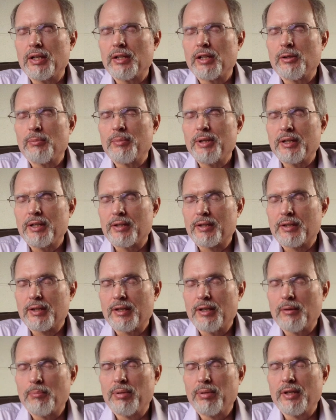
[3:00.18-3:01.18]
little bit
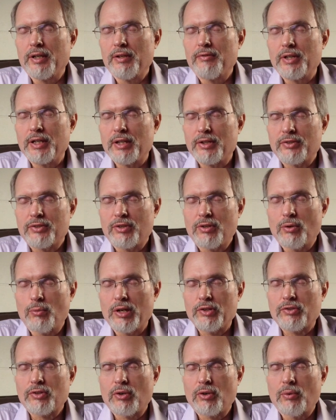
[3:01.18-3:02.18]
oblivious to
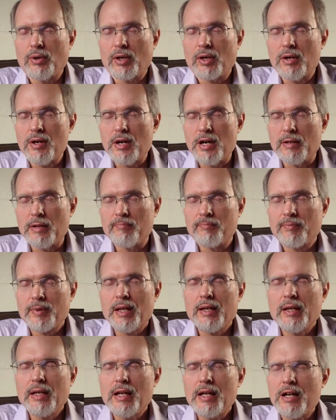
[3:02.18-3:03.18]
what's going on.
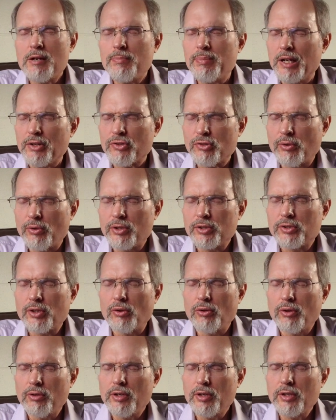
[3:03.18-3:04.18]
Help us, Lord, to
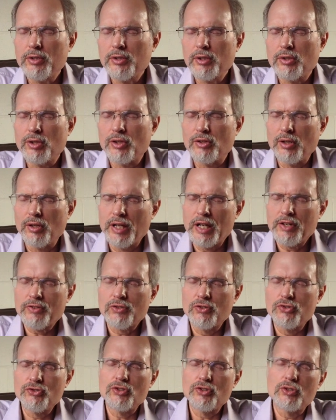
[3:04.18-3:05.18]
learn the
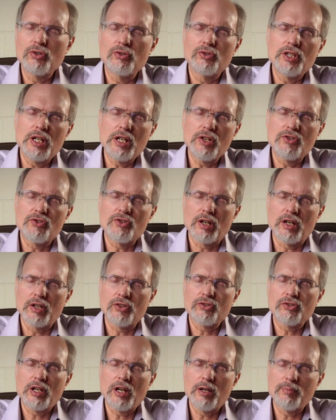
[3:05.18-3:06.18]
lessons you teach
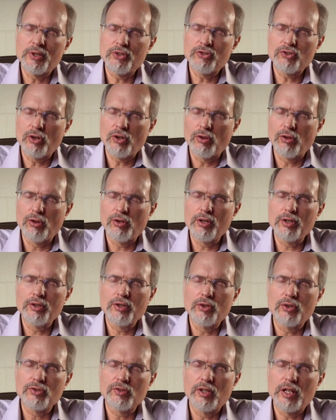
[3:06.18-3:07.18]
us. Help us to learn
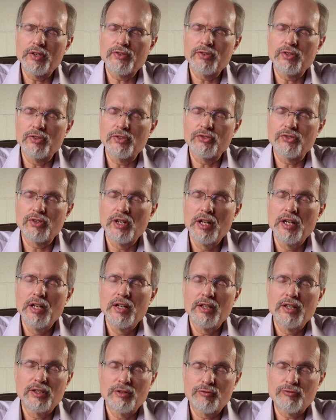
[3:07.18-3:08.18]
those lessons
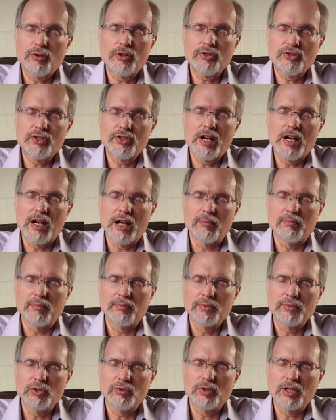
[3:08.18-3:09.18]
the first time
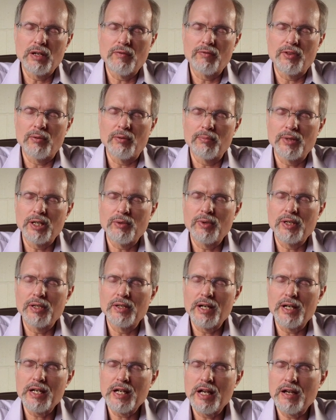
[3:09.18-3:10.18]
you give them. May we
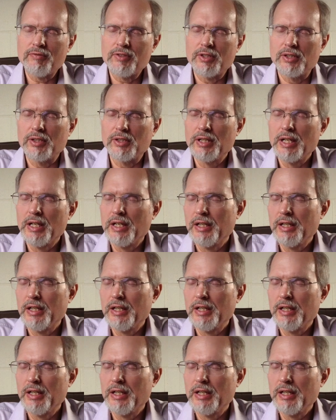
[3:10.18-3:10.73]
not have to